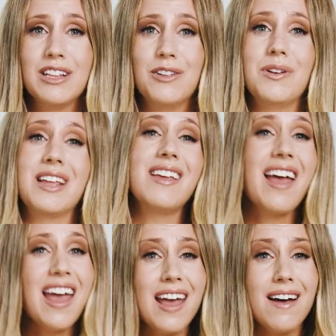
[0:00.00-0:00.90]
including
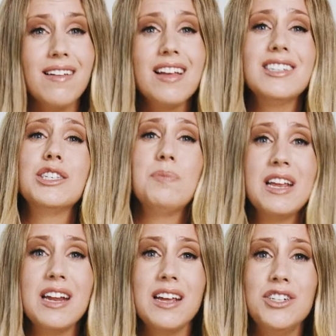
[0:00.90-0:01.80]
kale,
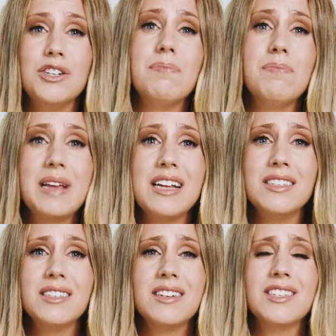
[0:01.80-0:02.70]
spinach,
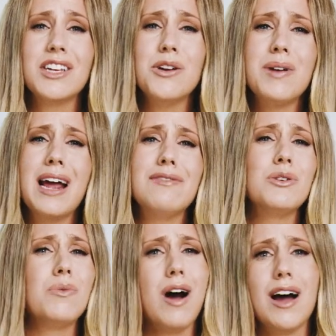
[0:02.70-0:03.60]
beets, so you don't have
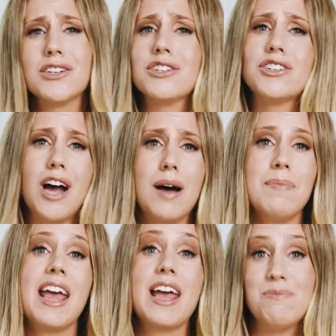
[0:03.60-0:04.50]
to wash,
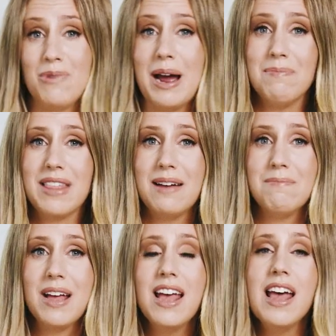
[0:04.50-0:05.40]
chop, and prep
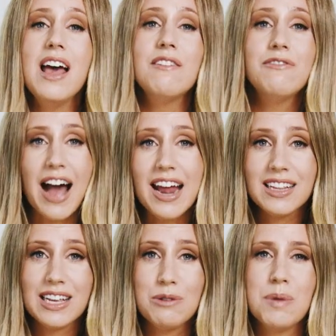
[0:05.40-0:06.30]
them.
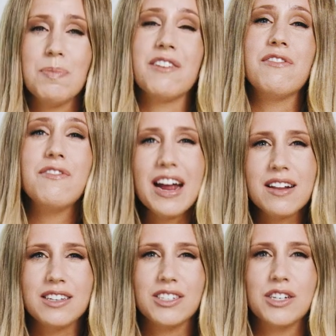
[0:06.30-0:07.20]
Finally, we
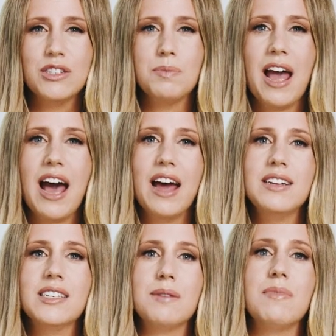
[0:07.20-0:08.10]
perfect this juice by
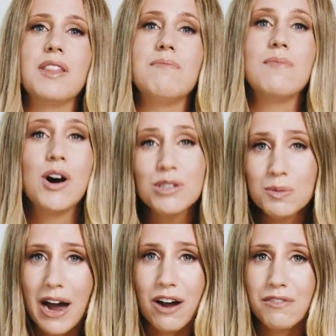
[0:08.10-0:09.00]
adding some of the
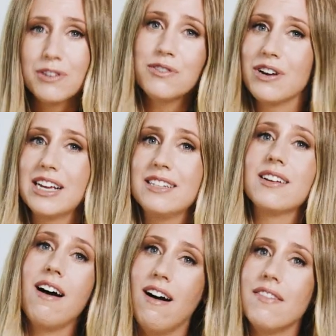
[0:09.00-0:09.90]
most powerful
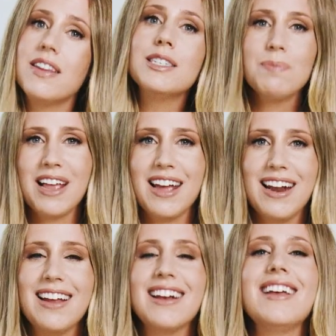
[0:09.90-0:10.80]
greens on this
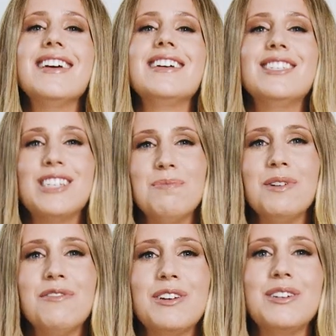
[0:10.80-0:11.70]
planet,
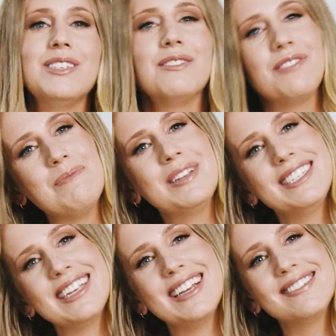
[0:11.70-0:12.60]
superfoods from the
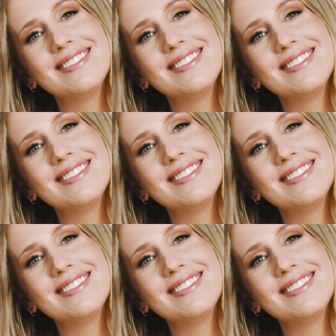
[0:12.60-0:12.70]
sea.